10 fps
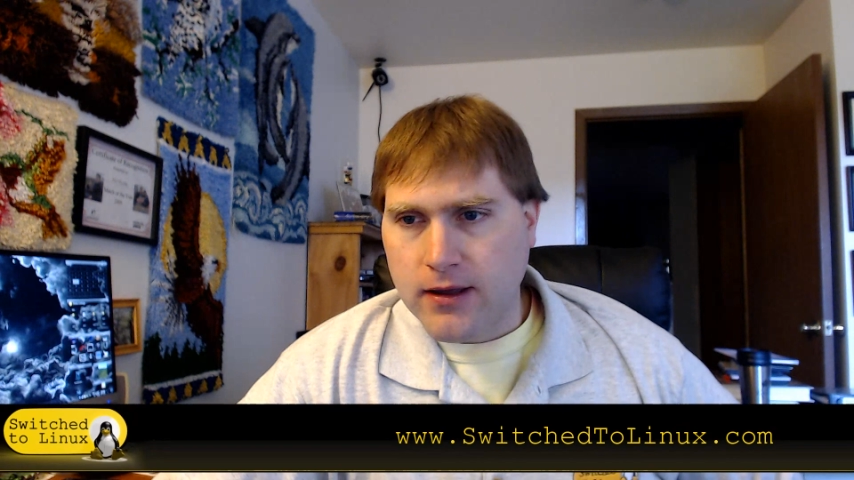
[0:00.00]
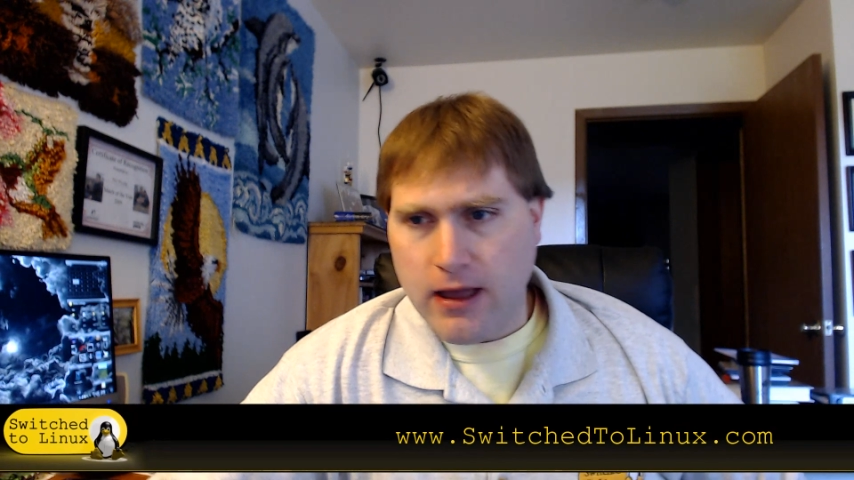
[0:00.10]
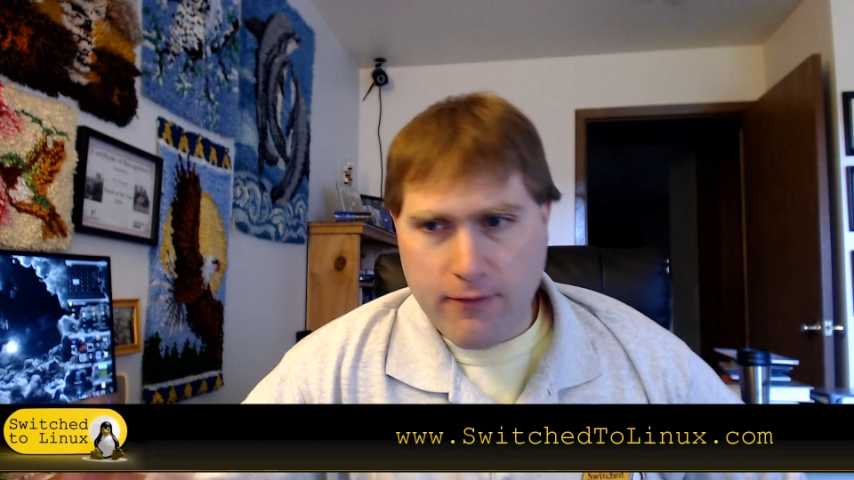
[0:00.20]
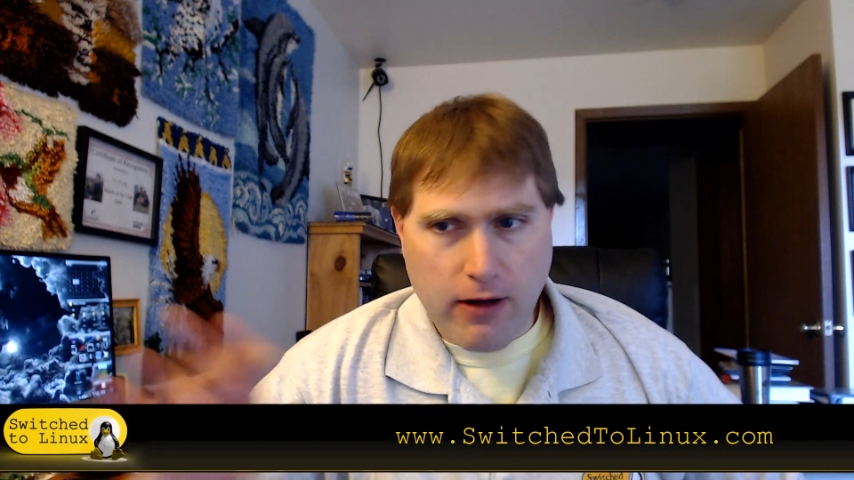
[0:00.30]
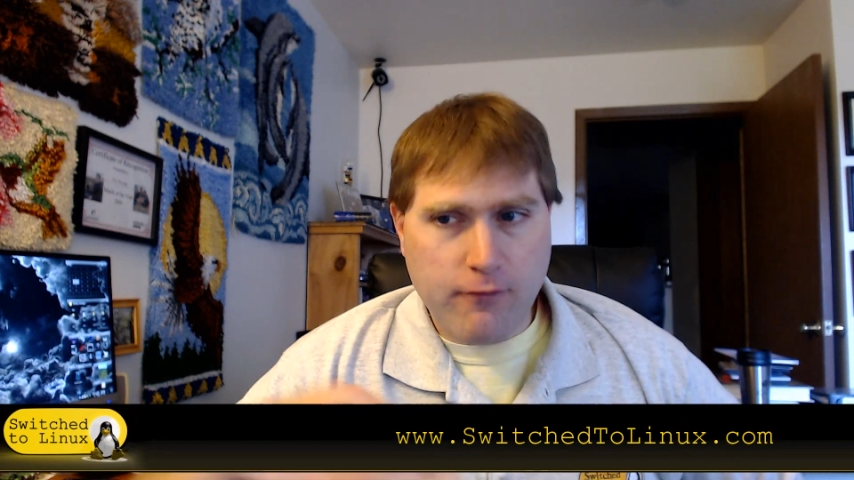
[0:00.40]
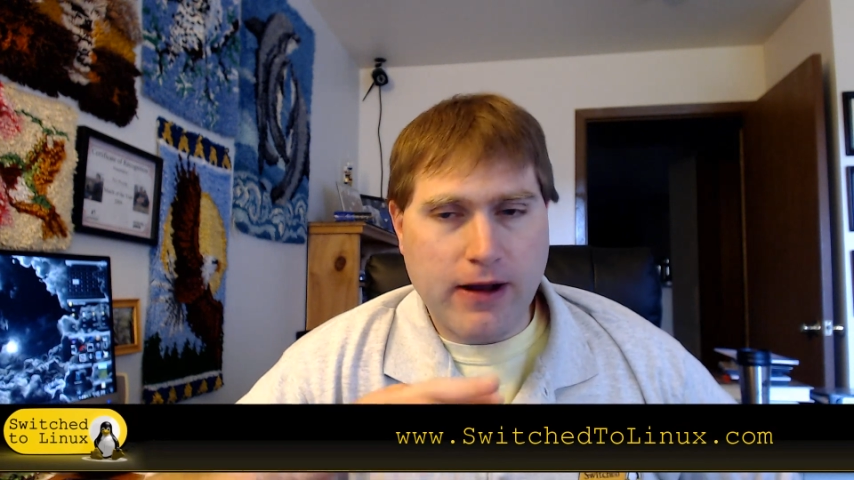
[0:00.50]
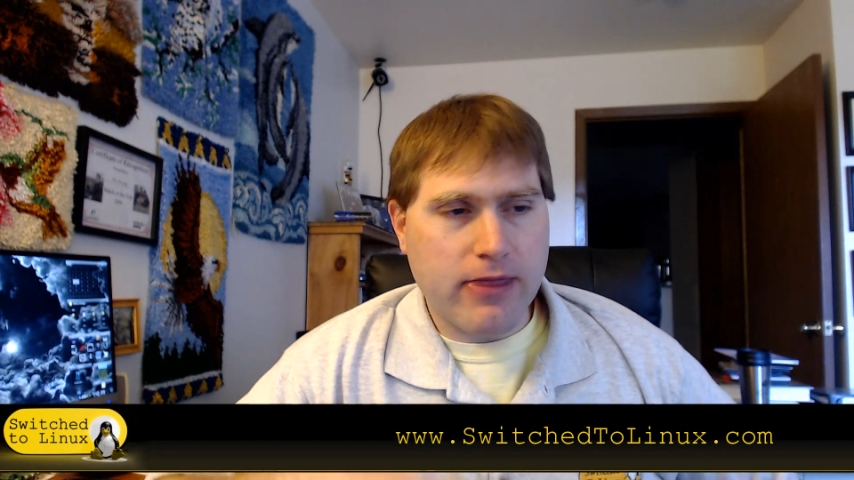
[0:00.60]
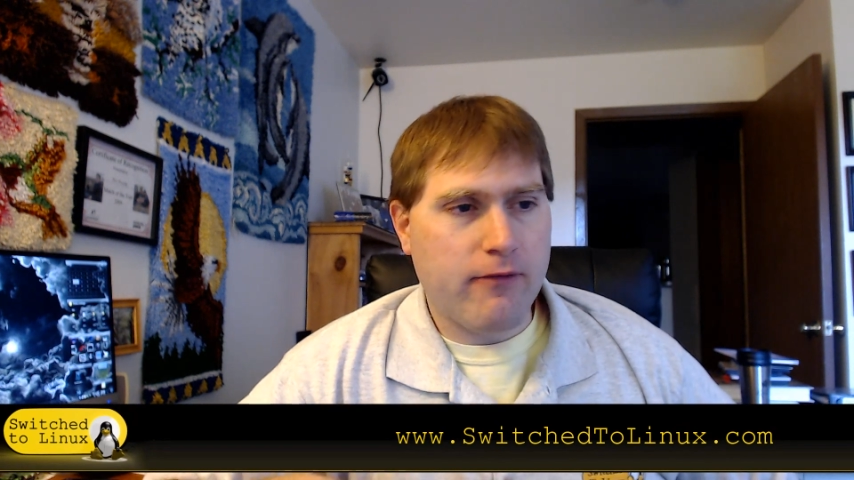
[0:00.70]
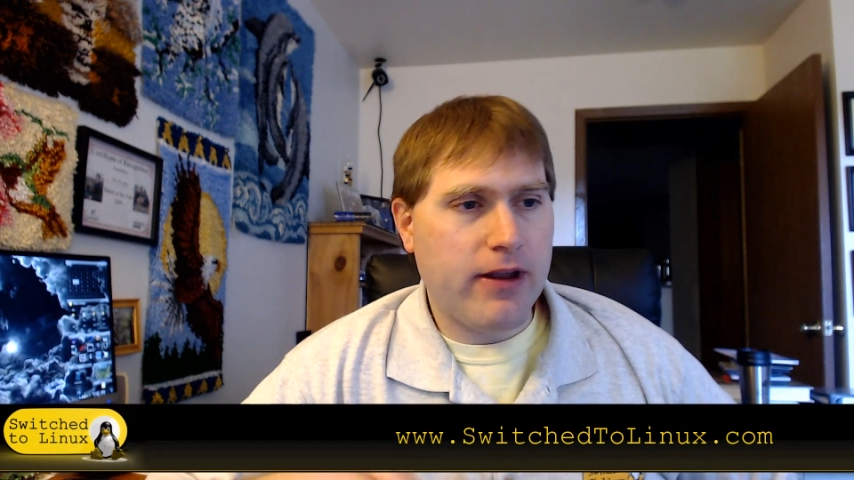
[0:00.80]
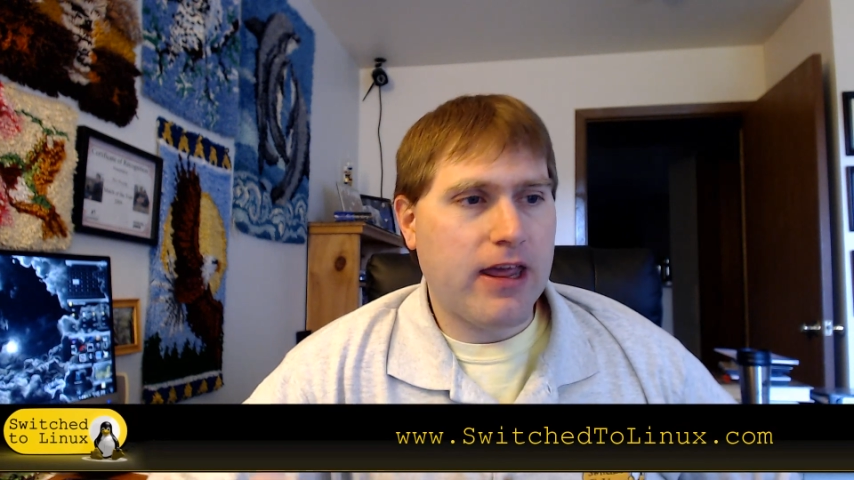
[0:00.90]
I'll
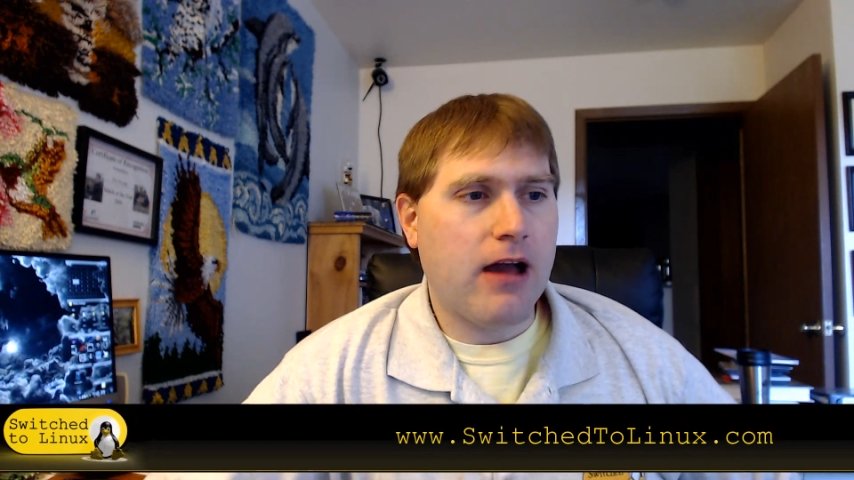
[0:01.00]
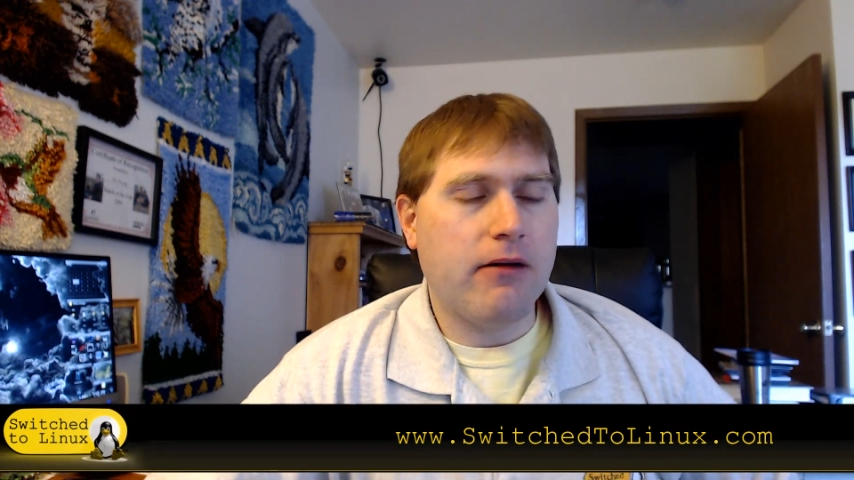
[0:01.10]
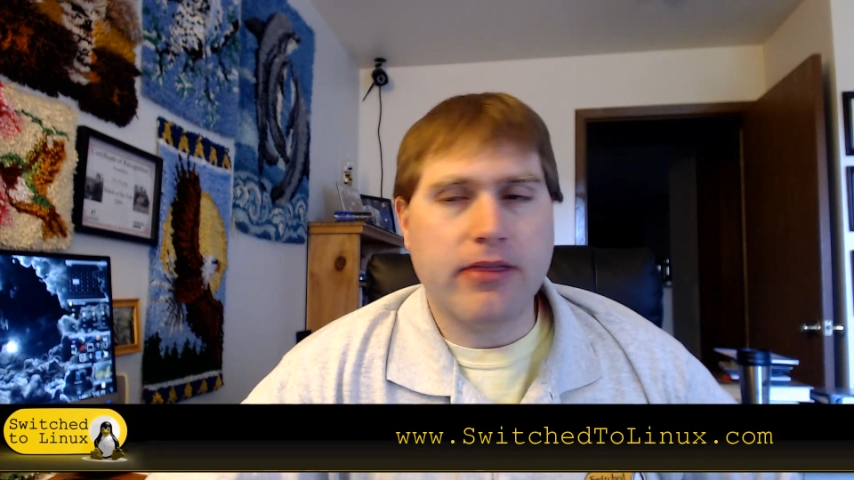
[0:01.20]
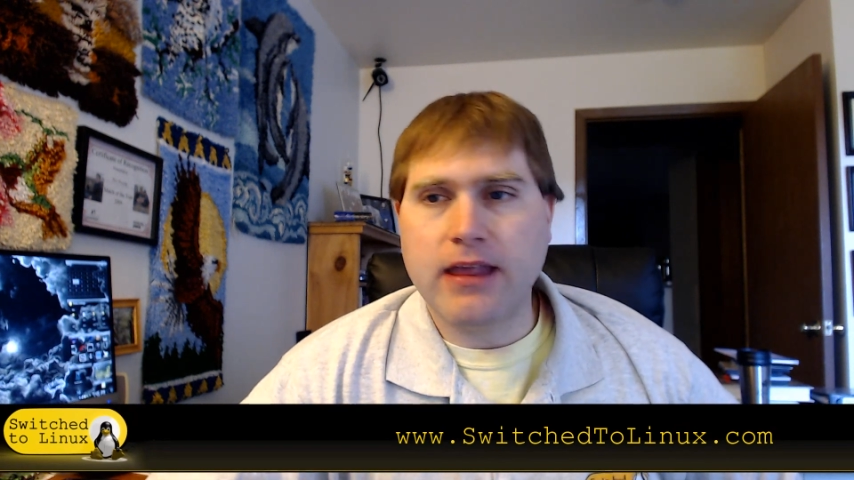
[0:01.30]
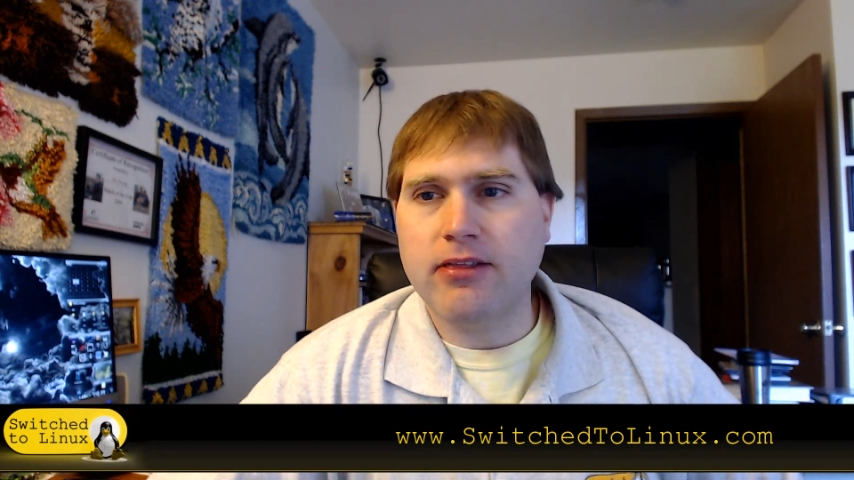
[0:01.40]
find the video and,